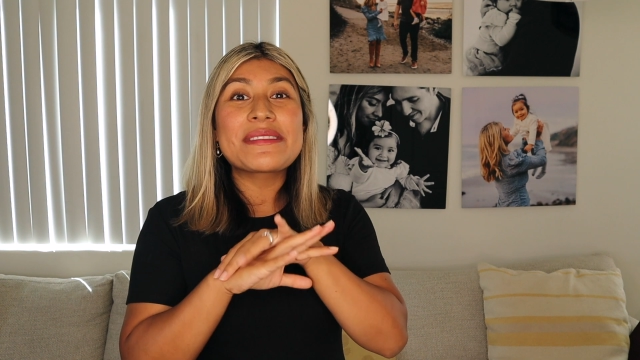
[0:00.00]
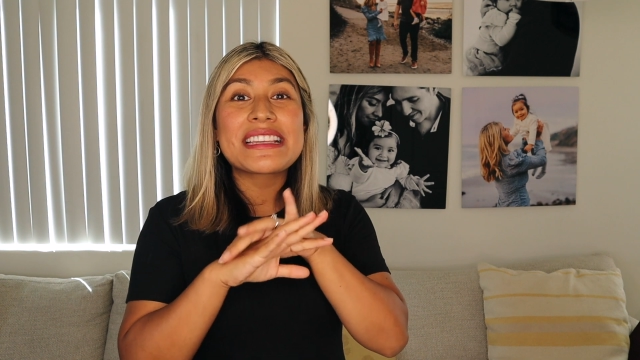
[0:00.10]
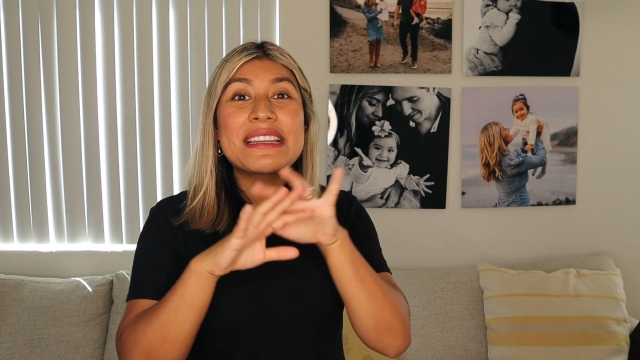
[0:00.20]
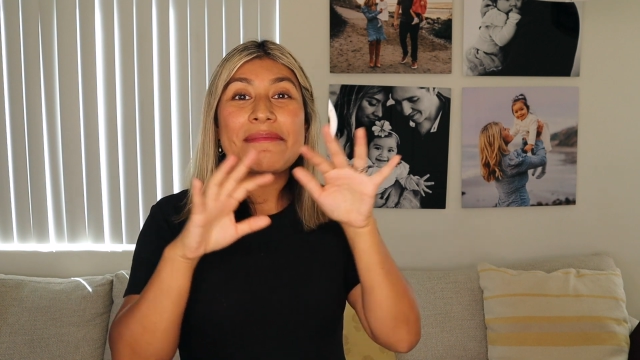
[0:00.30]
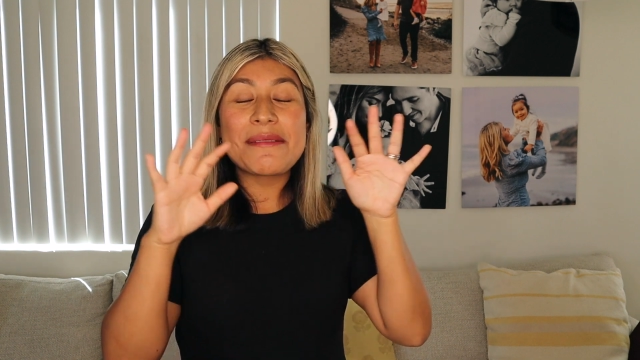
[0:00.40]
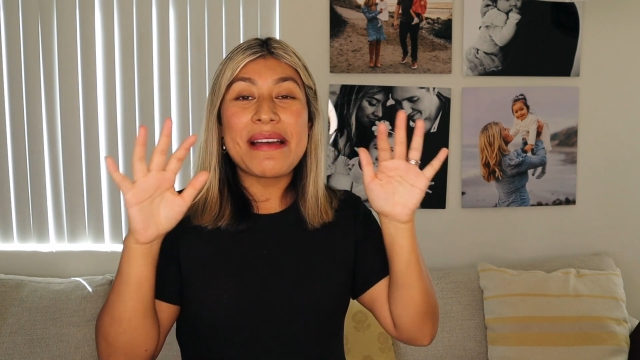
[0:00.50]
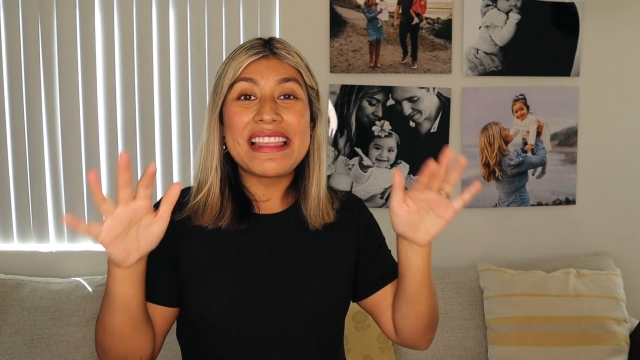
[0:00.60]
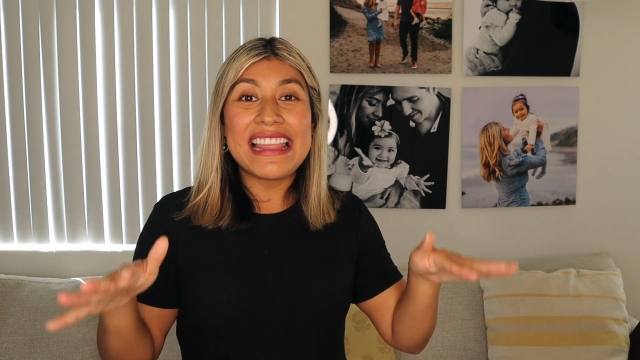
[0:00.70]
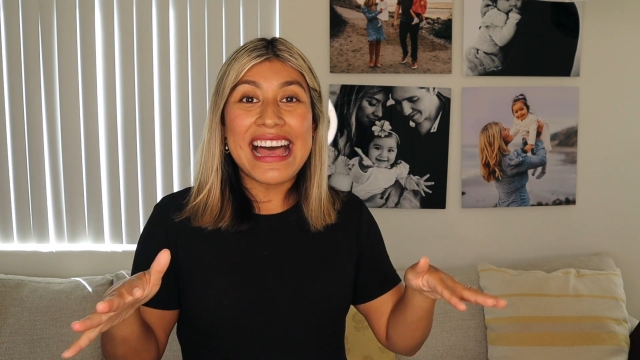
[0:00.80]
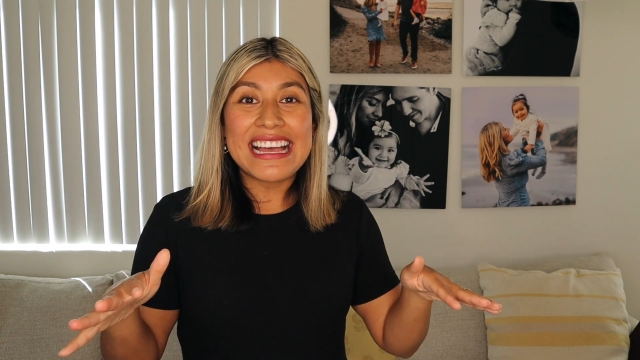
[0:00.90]
was gonna be my
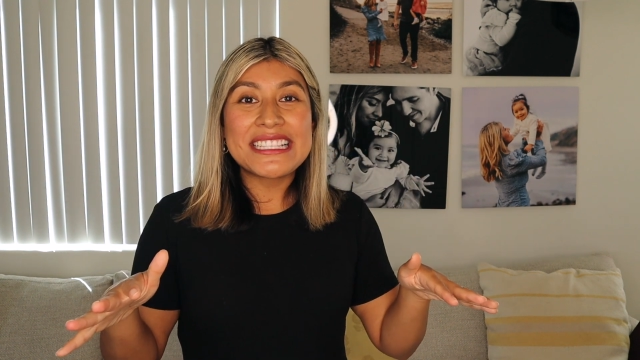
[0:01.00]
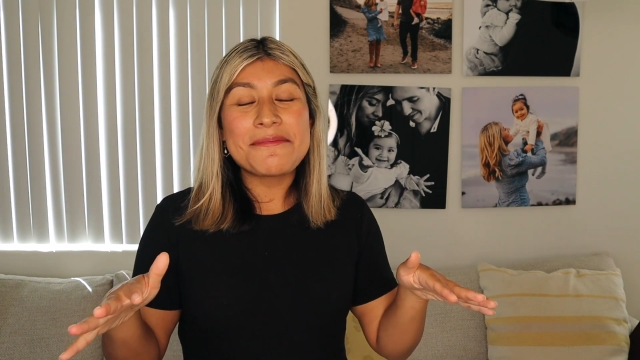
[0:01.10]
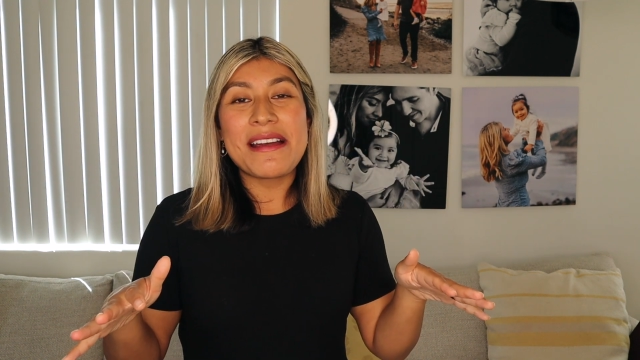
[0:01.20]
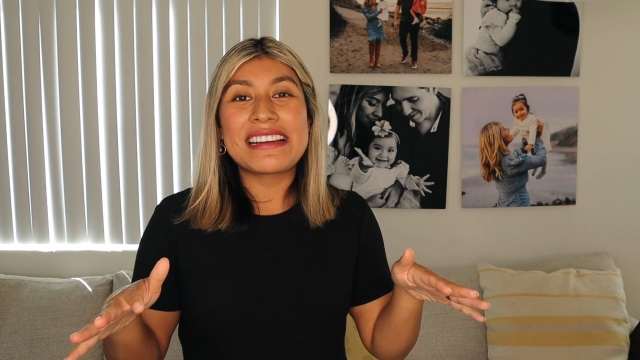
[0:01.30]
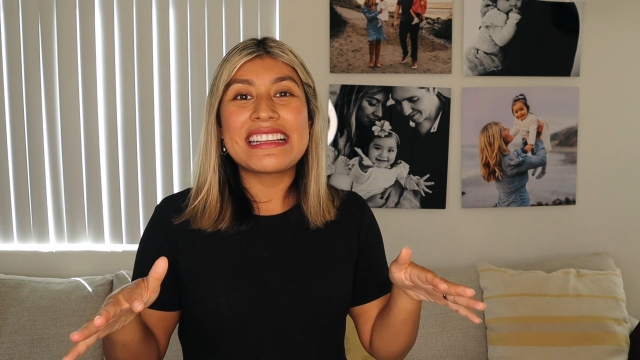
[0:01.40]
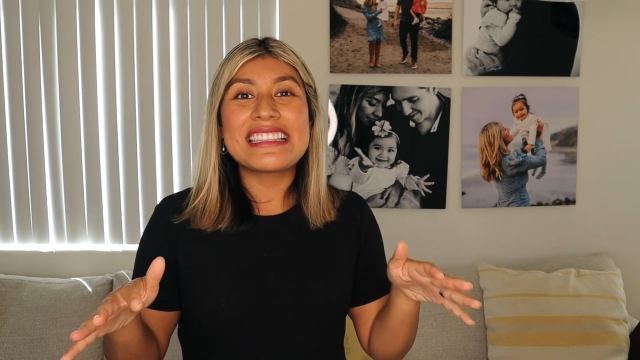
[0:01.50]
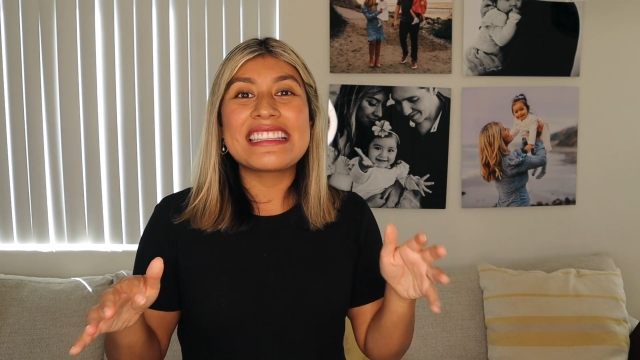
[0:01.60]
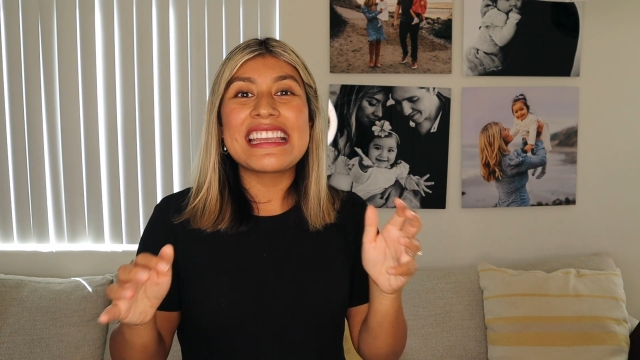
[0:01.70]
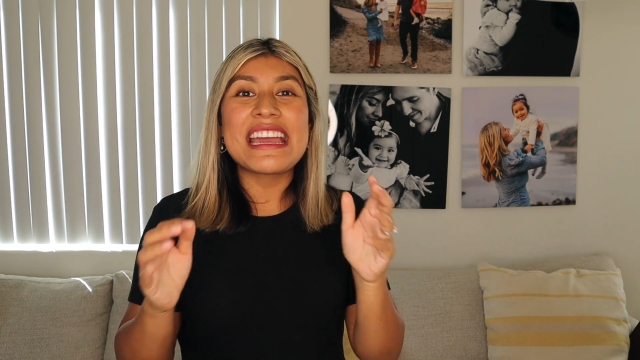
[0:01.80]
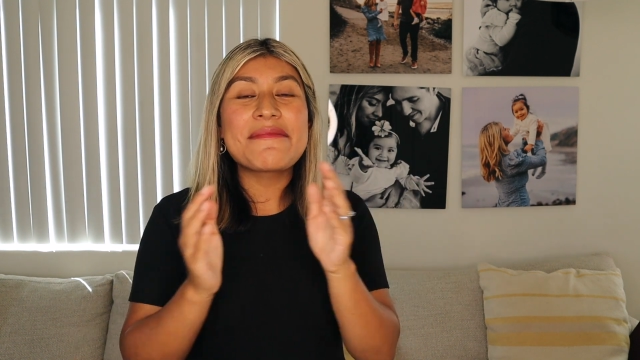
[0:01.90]
last
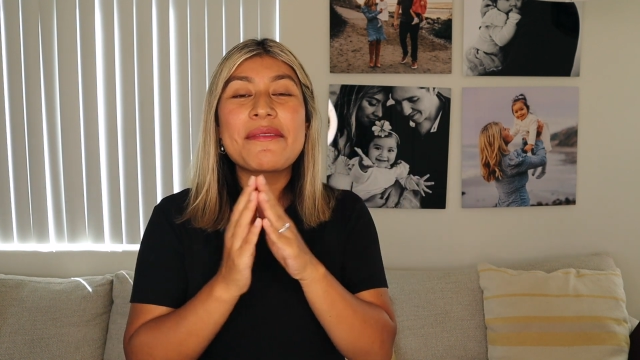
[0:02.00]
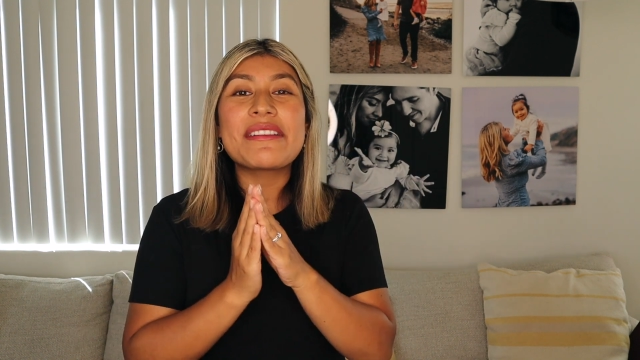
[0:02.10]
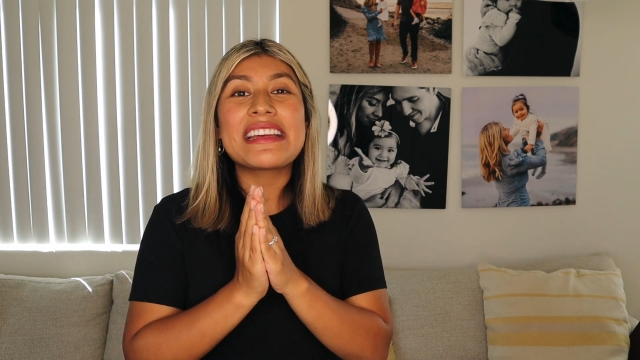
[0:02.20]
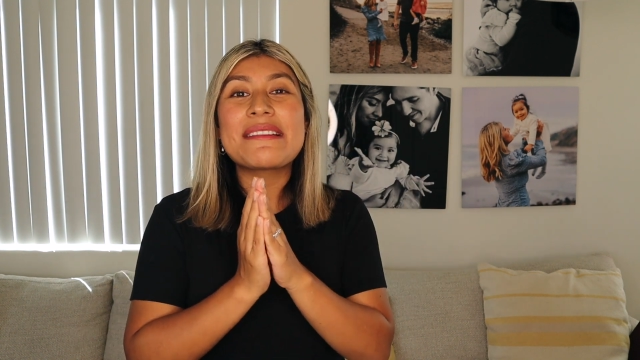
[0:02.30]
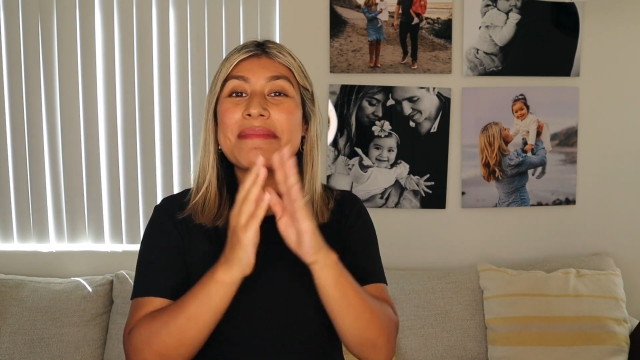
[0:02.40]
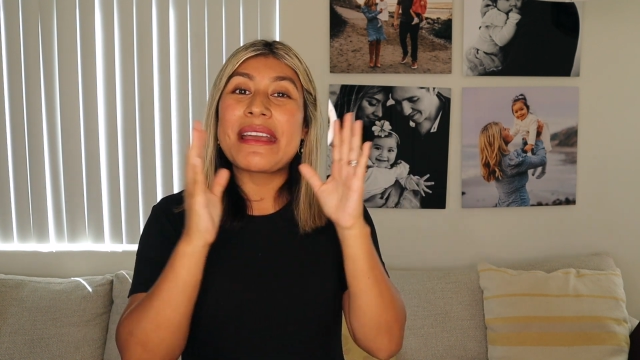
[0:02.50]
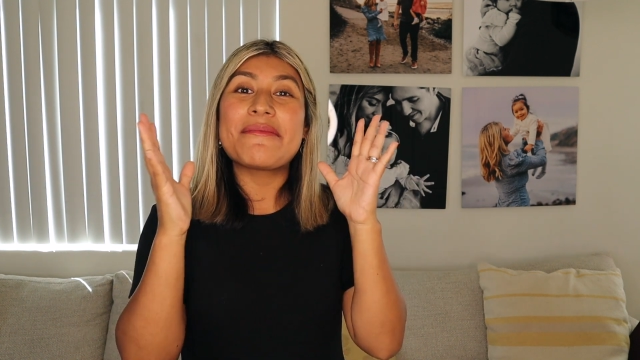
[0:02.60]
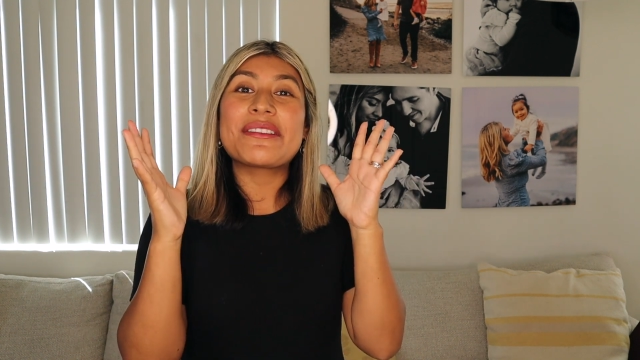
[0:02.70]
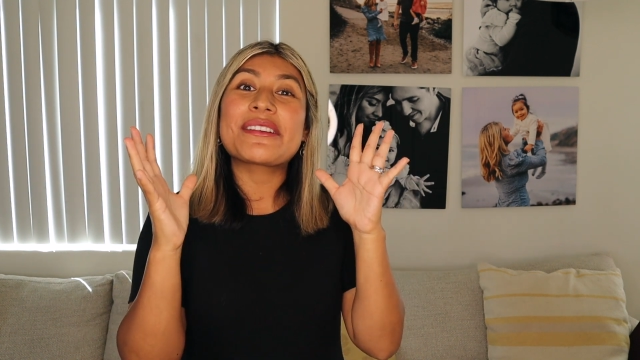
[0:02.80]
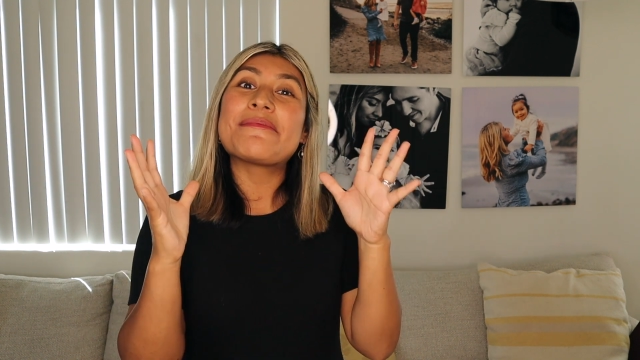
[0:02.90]
pregnancy and we were gonna be
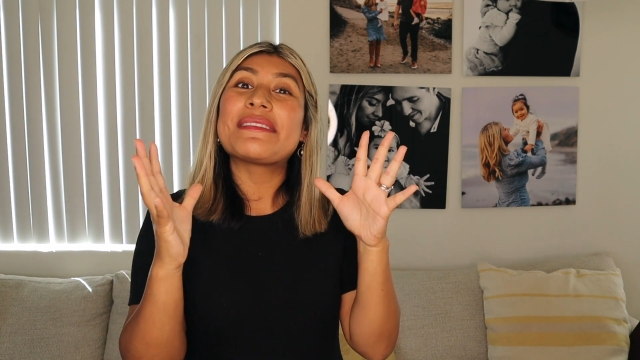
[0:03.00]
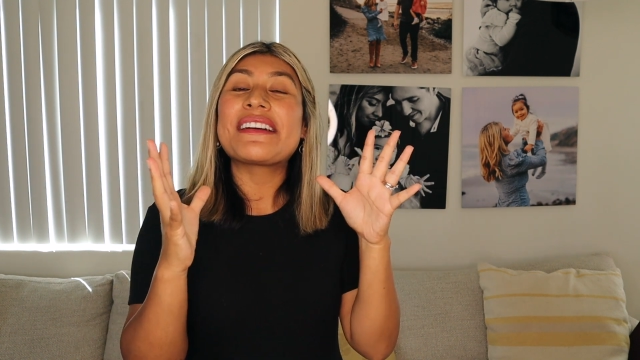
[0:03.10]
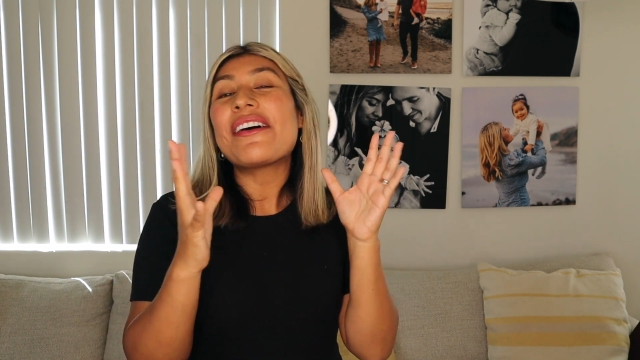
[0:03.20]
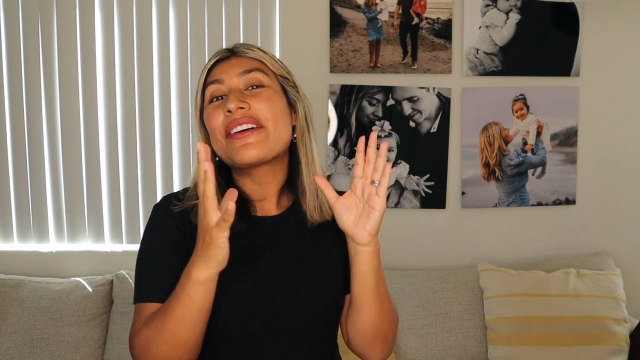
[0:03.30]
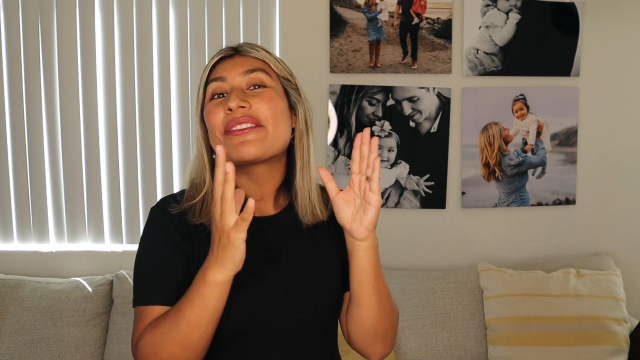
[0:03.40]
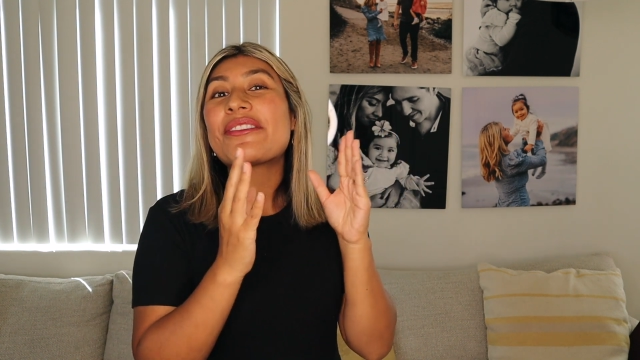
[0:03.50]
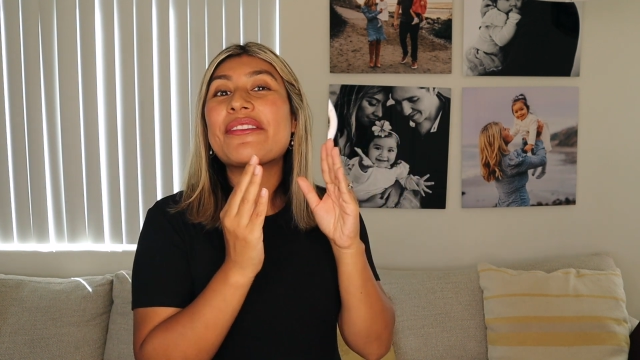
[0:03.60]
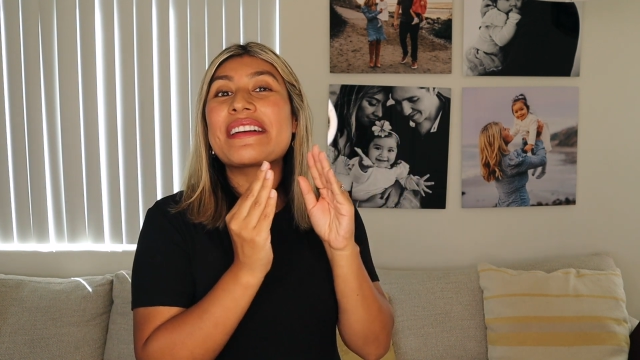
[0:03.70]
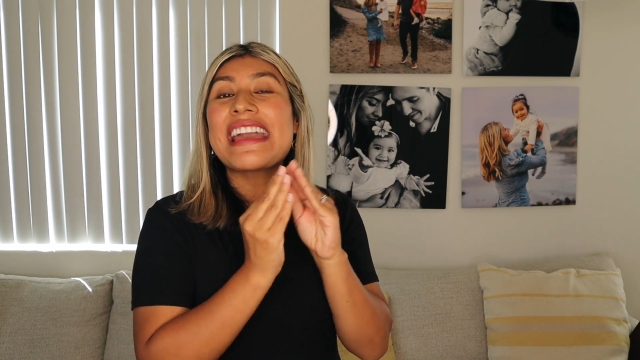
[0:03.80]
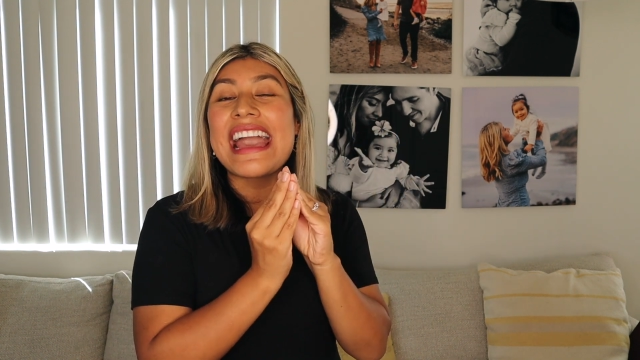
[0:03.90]
able to complete our
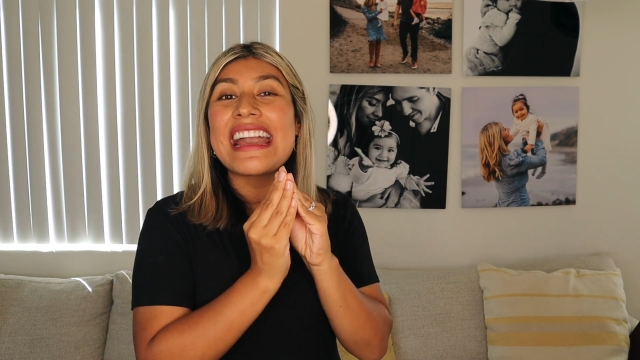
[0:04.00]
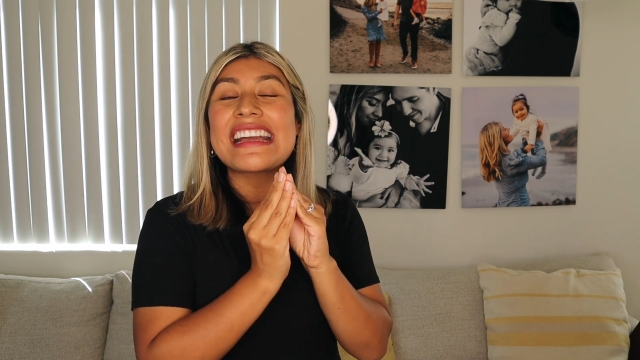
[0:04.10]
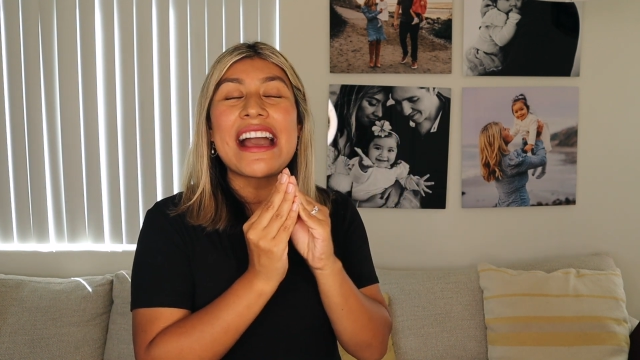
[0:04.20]
girl gang,